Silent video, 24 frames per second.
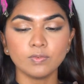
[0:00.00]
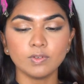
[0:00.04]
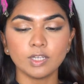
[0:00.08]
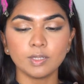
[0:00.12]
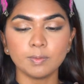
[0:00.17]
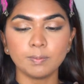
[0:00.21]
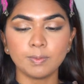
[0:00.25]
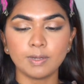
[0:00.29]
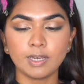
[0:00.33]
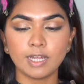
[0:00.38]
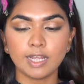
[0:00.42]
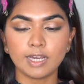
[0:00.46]

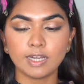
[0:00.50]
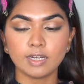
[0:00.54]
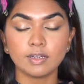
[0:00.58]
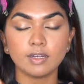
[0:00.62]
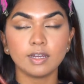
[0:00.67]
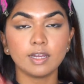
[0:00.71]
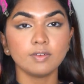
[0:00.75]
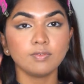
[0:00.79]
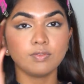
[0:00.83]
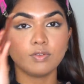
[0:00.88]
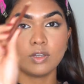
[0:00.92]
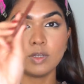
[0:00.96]
lip liner
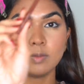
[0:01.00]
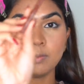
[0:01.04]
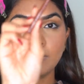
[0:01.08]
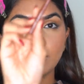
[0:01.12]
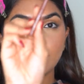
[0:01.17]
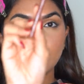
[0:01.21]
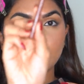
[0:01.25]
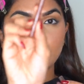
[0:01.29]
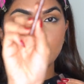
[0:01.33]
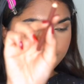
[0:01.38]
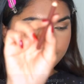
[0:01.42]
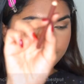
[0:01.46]
and for lip
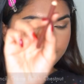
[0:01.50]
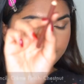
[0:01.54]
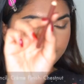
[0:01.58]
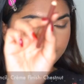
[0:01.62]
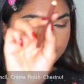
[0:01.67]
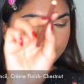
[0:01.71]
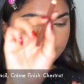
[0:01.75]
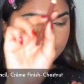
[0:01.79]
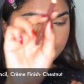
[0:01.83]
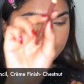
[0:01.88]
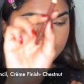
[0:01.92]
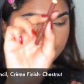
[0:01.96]
liner I'm
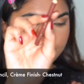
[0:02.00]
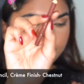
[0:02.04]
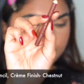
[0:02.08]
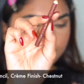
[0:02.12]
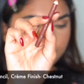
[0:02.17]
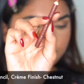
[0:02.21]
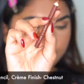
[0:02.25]
going in